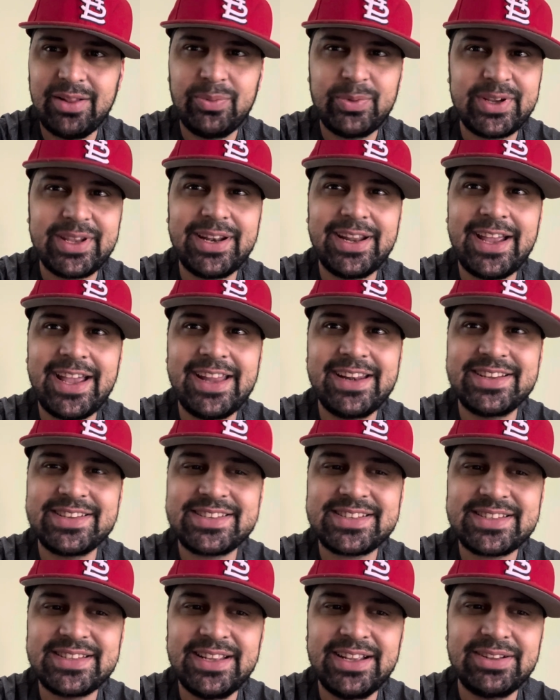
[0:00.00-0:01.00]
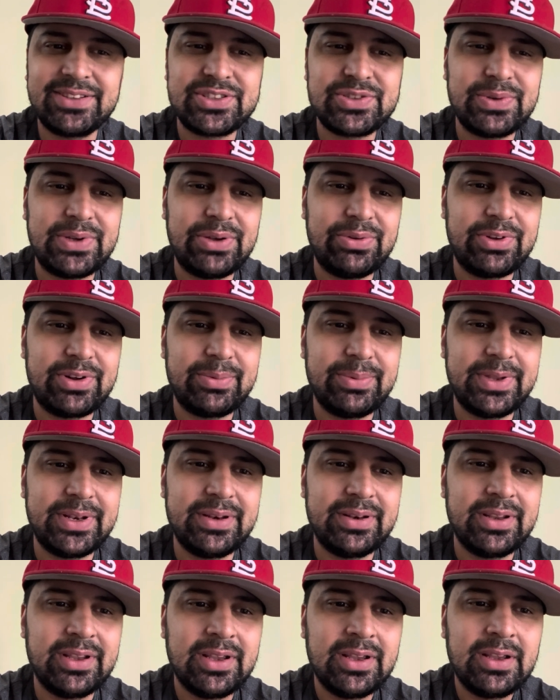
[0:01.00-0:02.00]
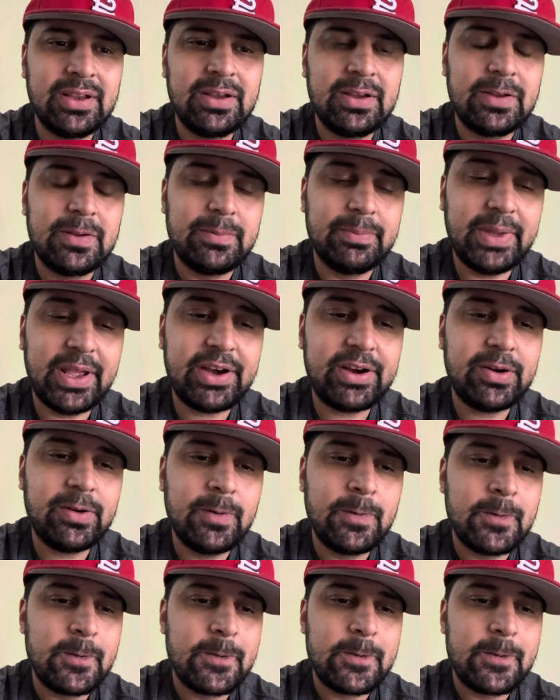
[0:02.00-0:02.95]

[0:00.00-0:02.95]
We could have added Snell to it. It would have been better.